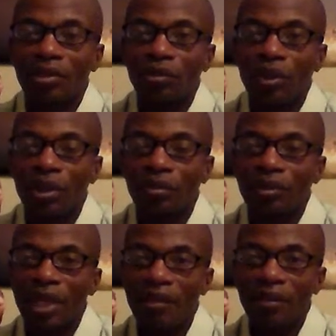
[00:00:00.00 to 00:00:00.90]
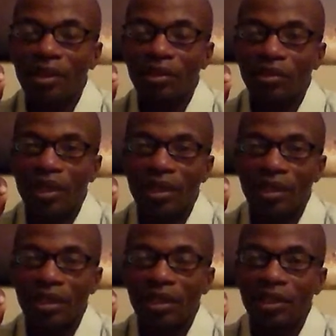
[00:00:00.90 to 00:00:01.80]
So what David is
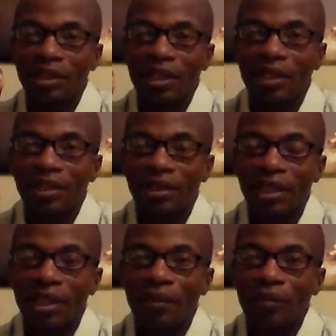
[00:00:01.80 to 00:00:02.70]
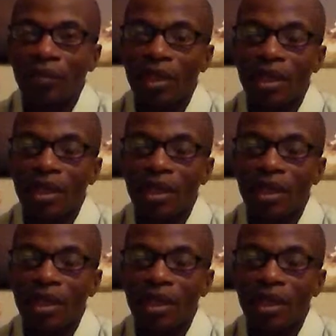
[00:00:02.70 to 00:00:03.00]
trying to get us to understand,